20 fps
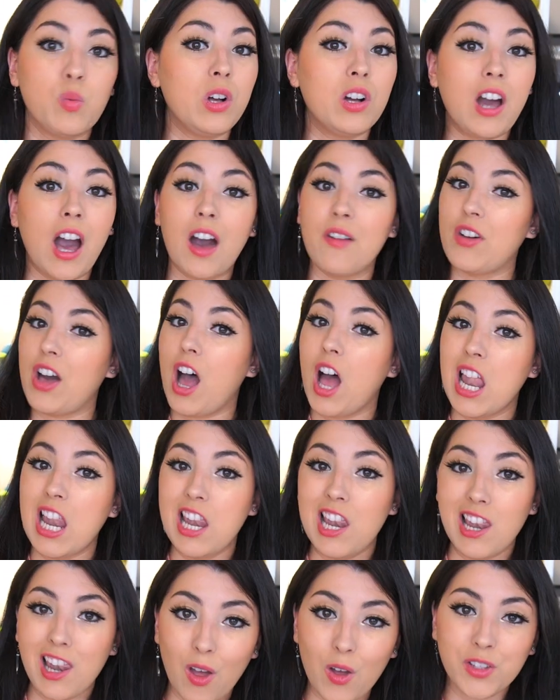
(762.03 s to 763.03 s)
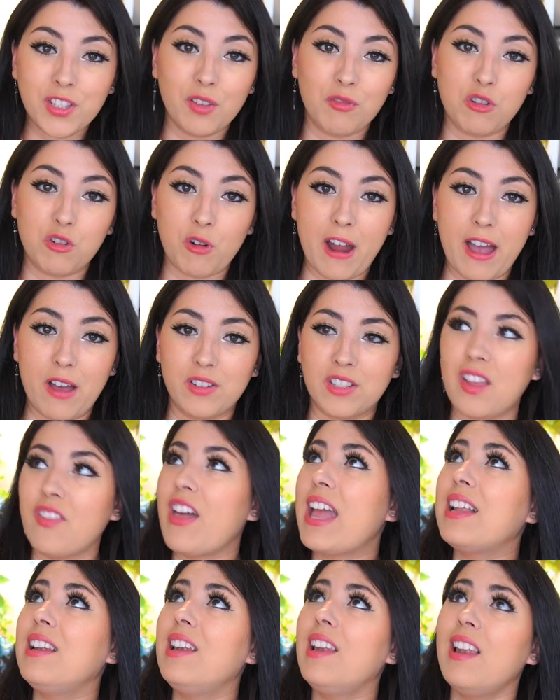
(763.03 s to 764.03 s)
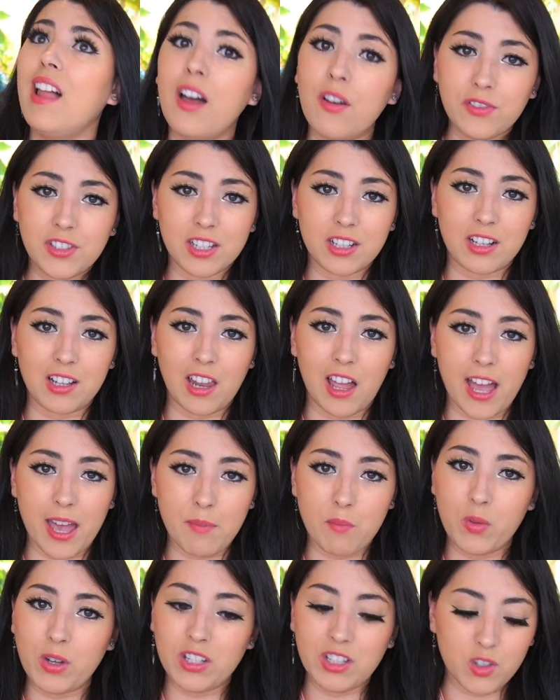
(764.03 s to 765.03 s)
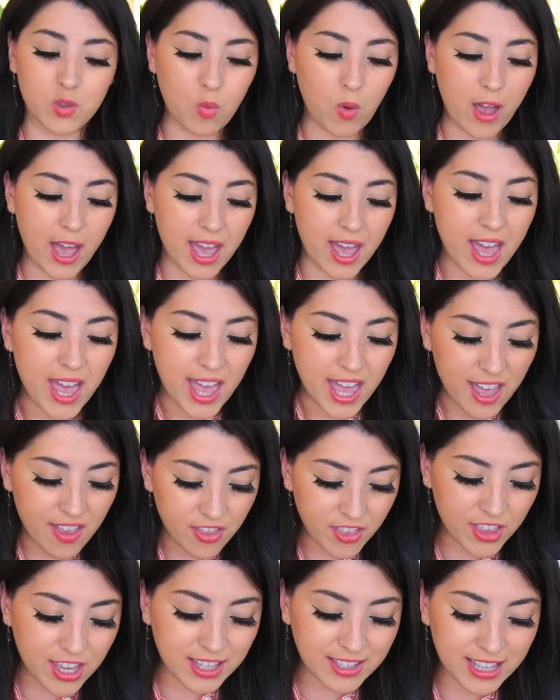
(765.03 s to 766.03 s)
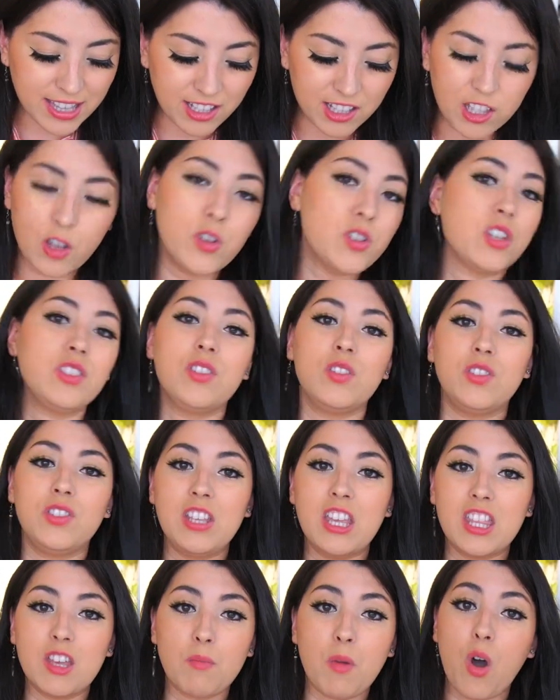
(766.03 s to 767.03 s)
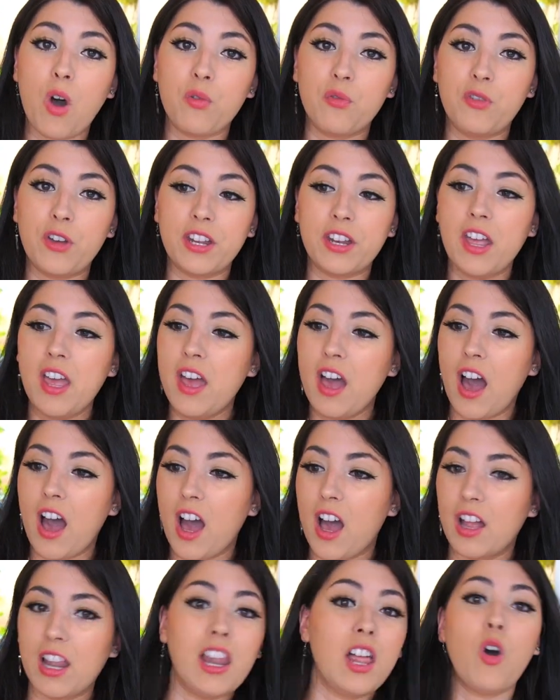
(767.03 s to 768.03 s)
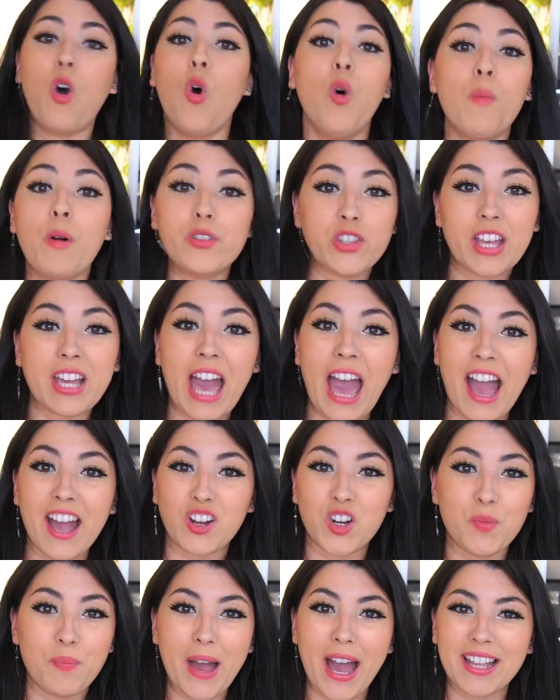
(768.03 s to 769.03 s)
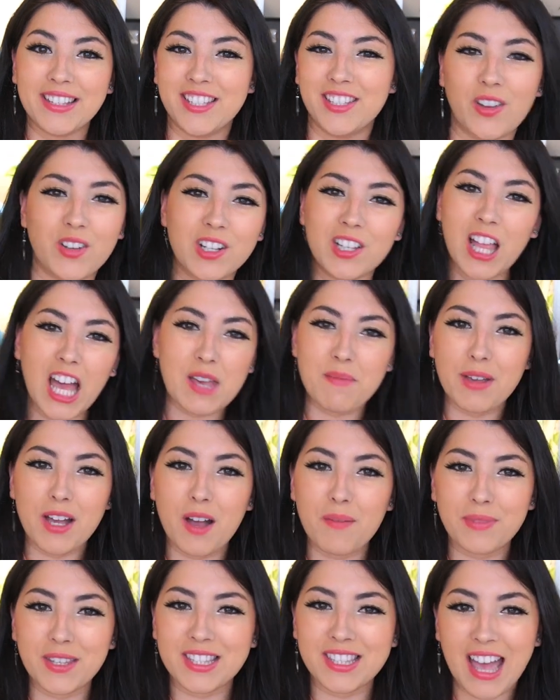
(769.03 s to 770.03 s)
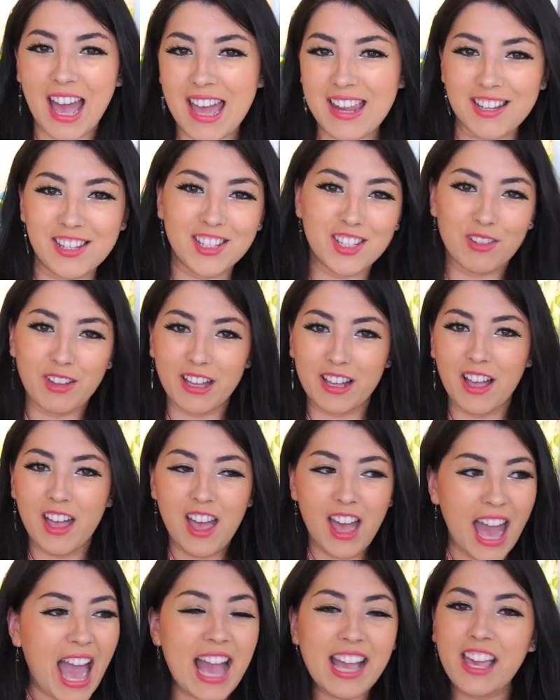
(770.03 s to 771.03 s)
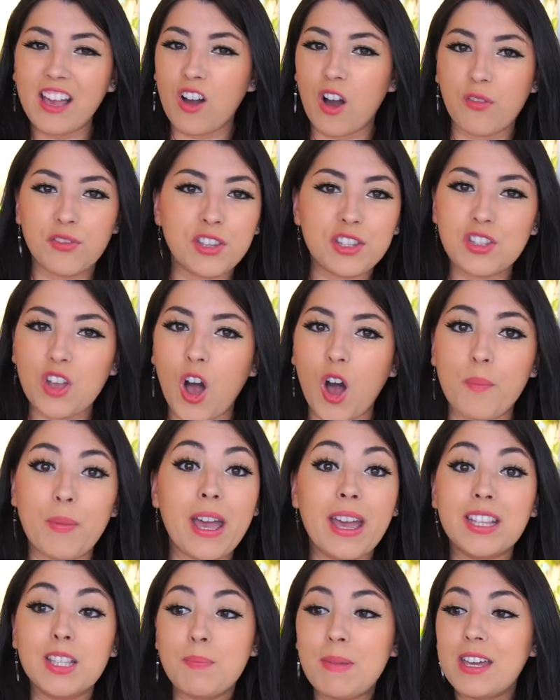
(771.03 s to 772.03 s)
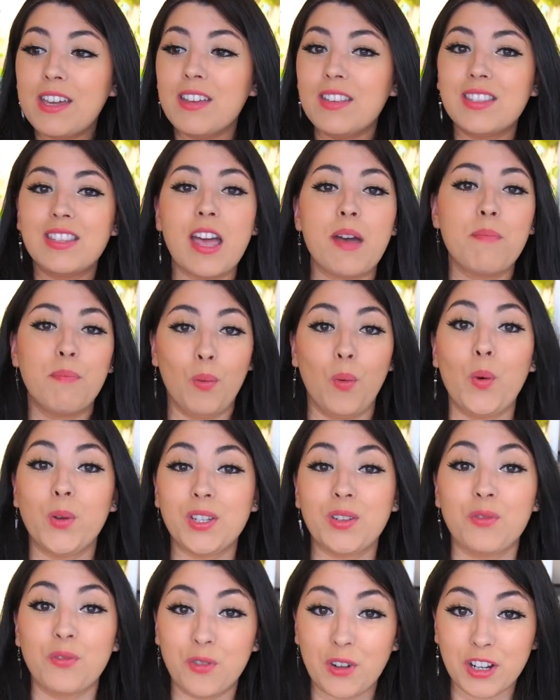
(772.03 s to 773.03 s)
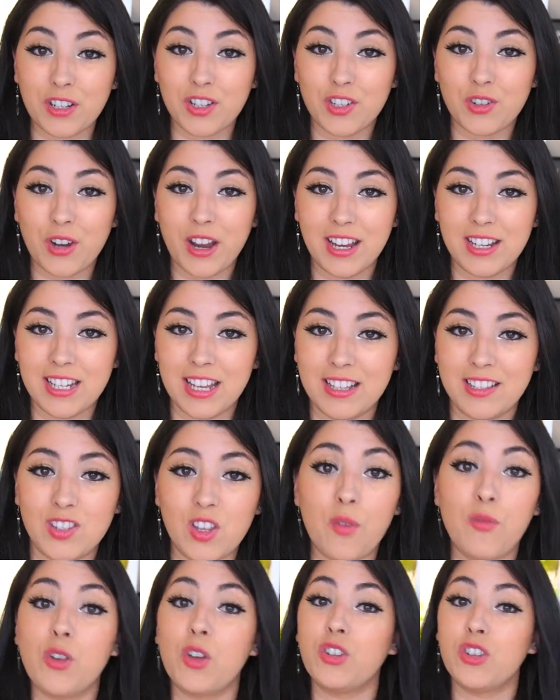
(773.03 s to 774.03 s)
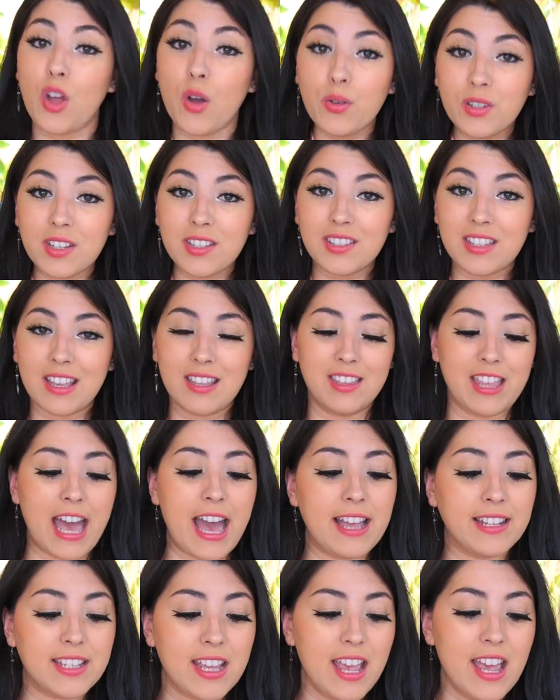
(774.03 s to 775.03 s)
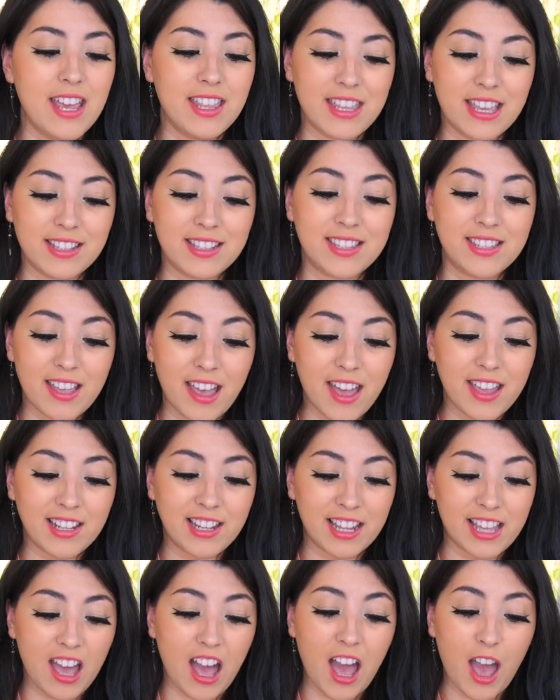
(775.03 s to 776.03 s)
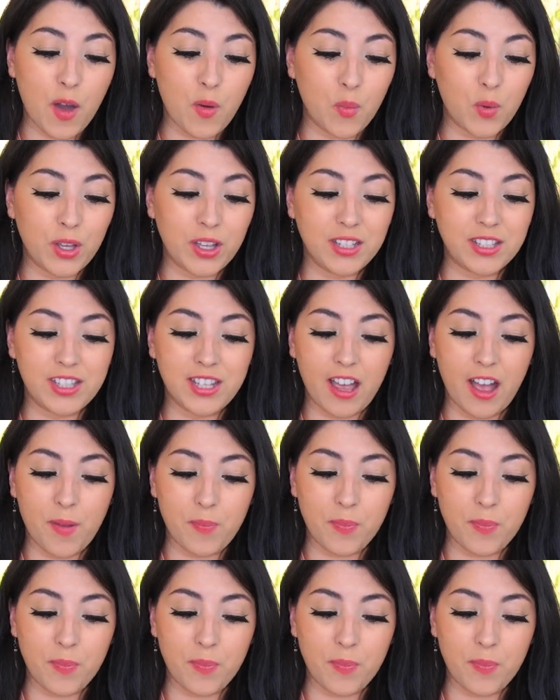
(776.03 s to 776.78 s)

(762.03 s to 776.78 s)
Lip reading: will cover a lot of ground. They love to climb, which is why in these enclosures you see them often almost like acrobats, you know, climbing up the side and doing, hanging off the top. It's because they're bored and frustrated. So if you're noticing that, then certainly I would